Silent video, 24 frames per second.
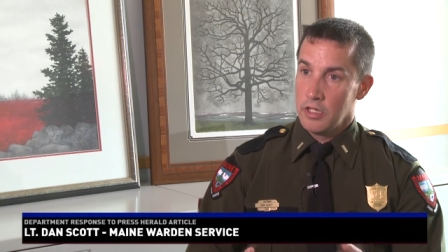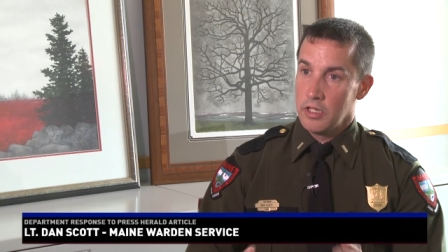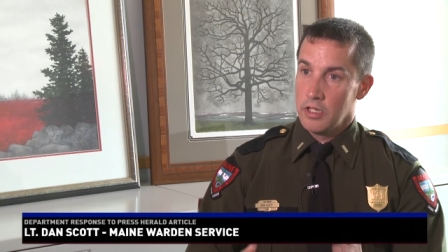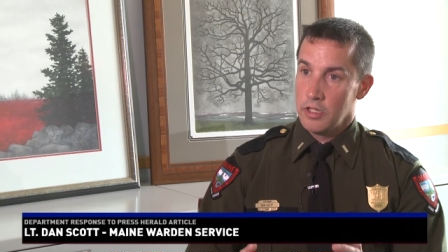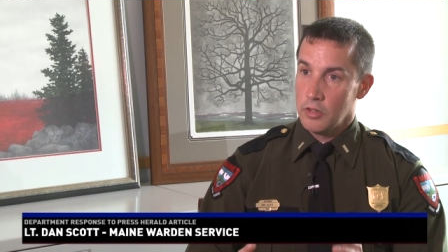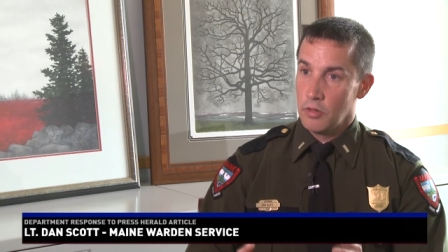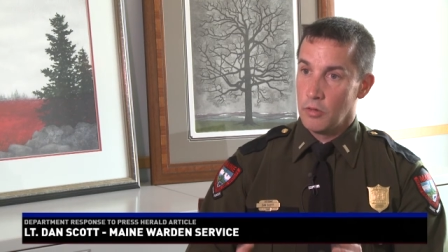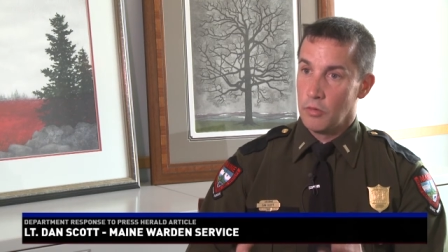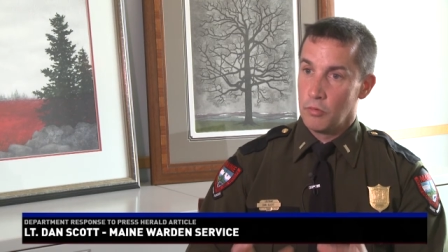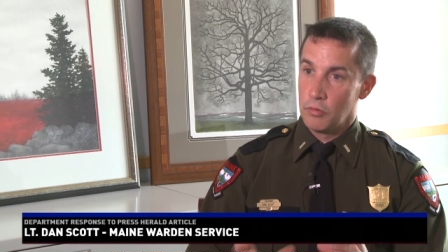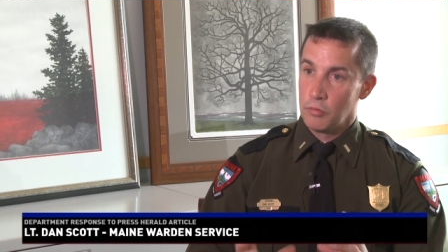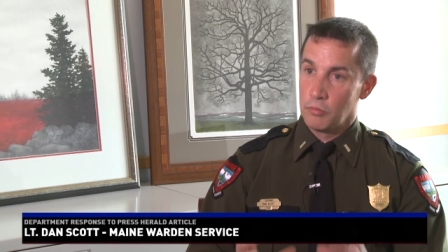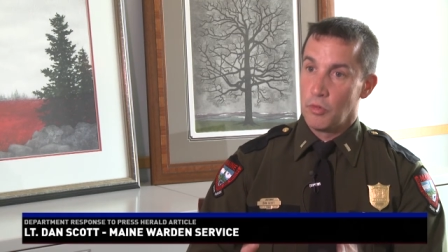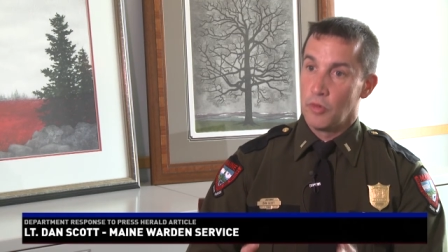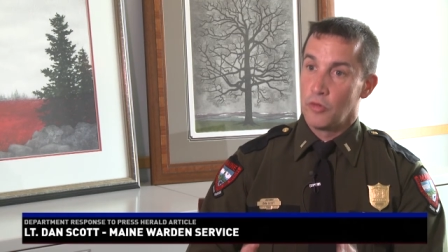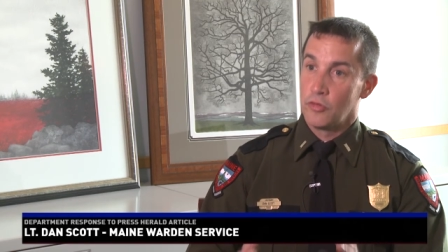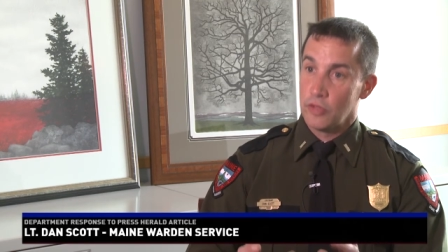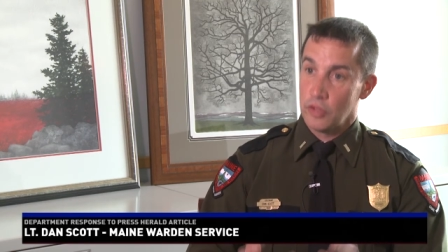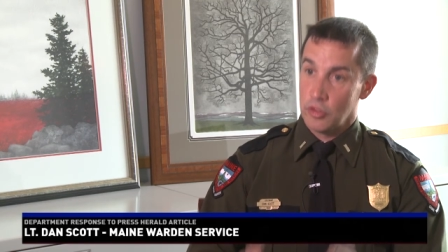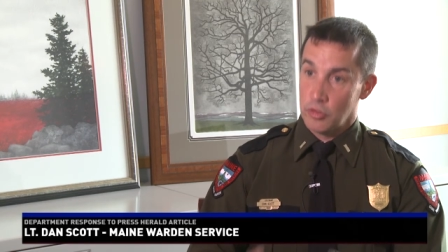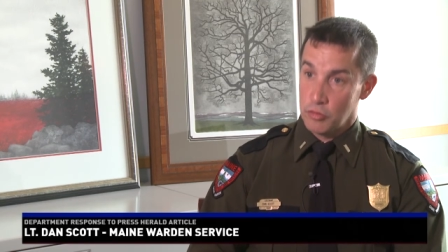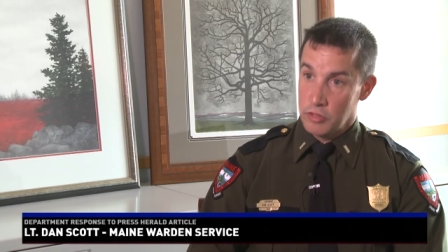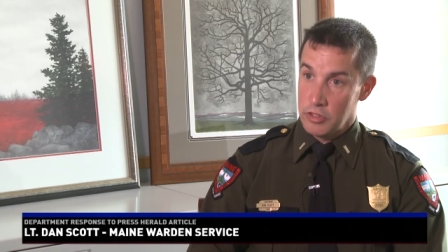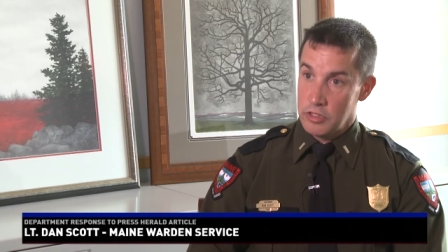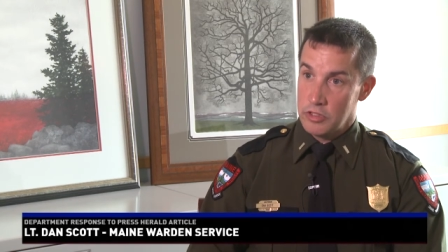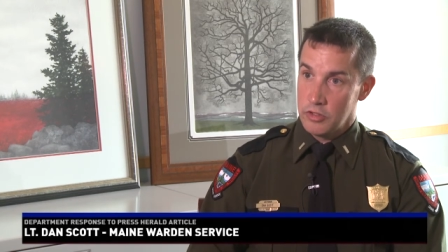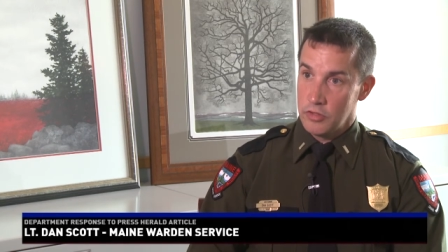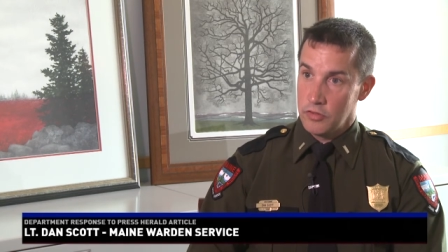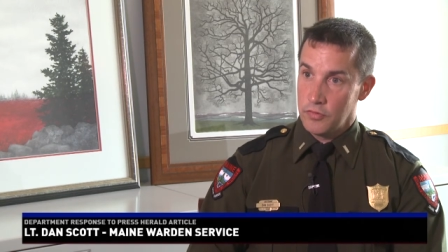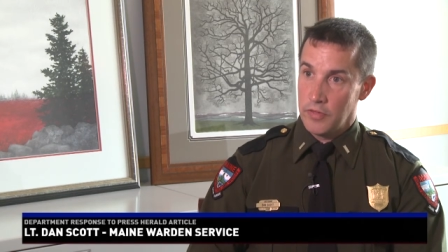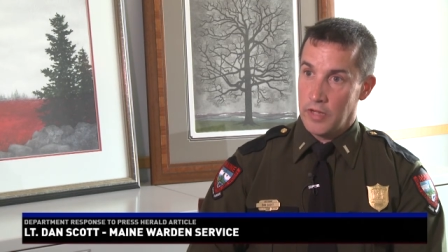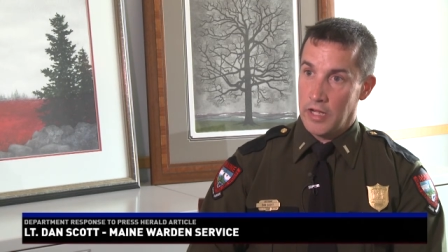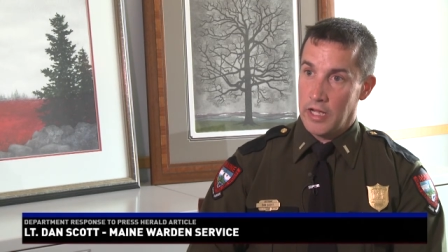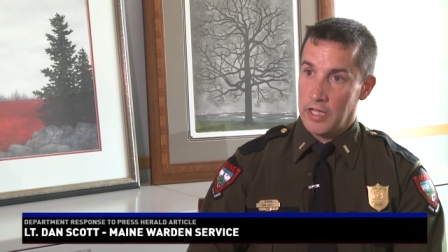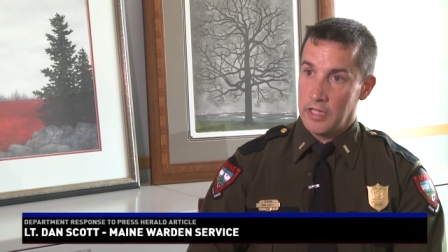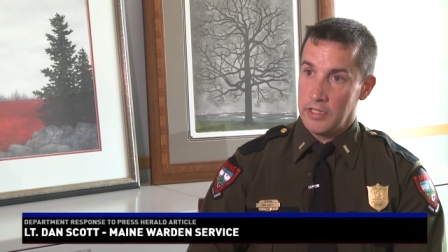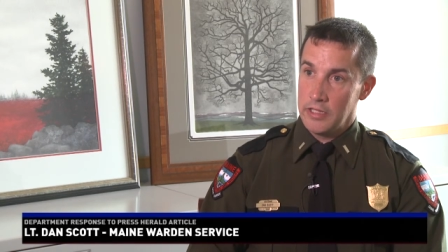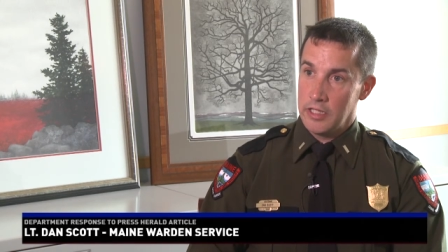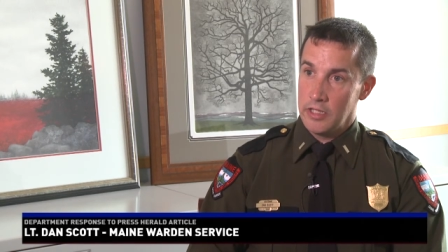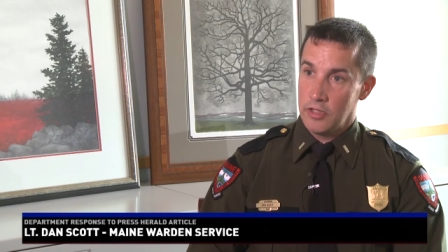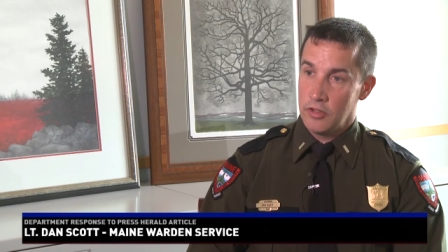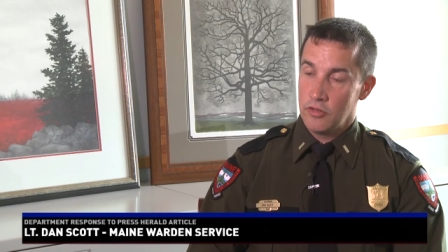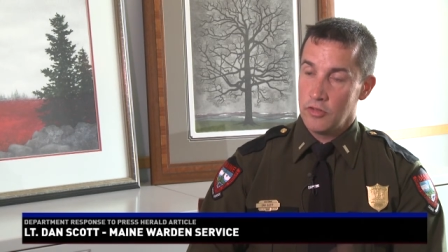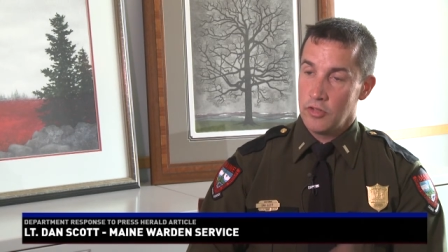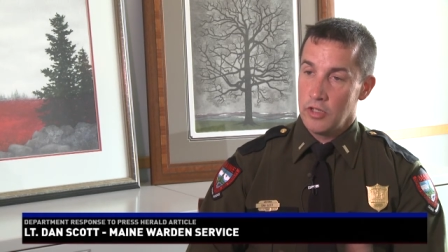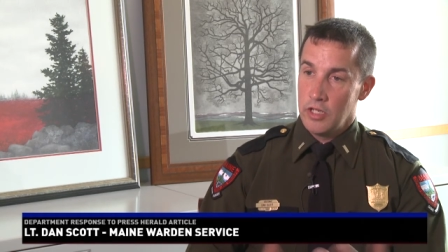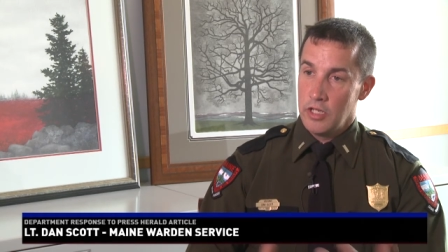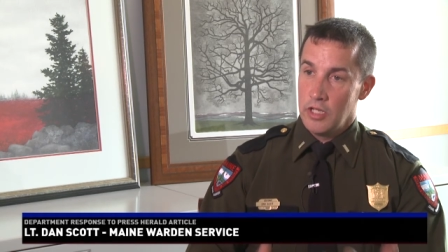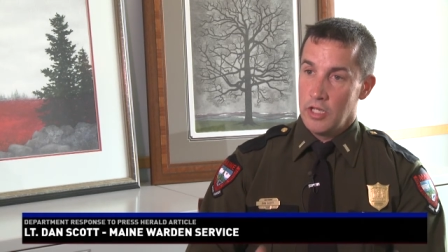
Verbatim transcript: you know, most egregious violators.